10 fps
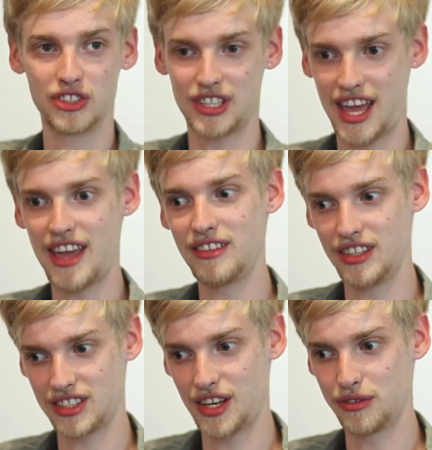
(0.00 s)
just let
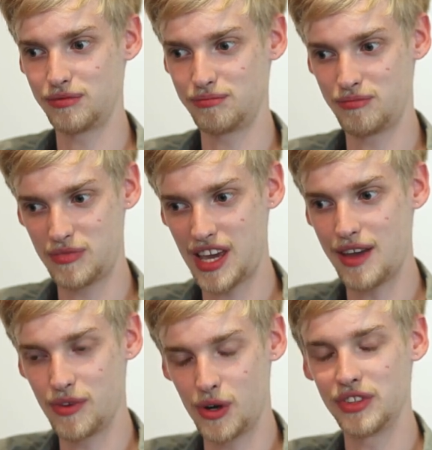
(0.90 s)
yourself get
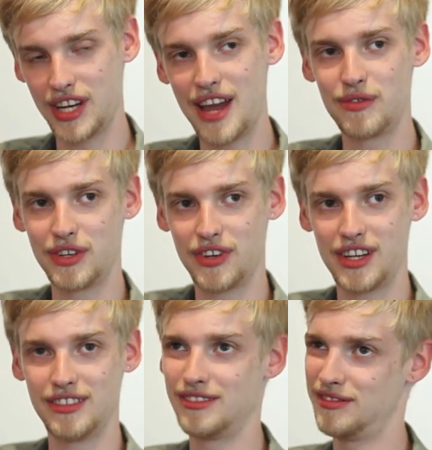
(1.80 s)
involved in
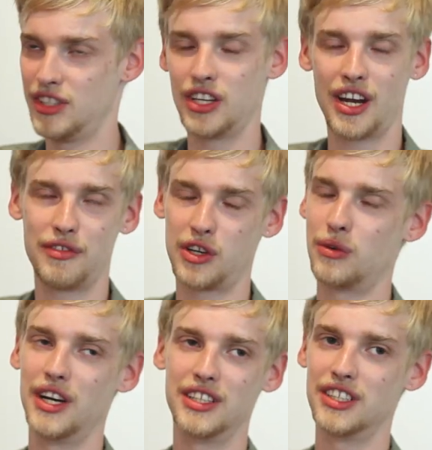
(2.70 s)
everything, you're going to have a
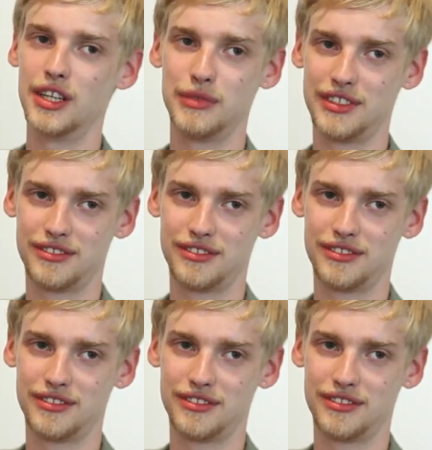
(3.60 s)
great time.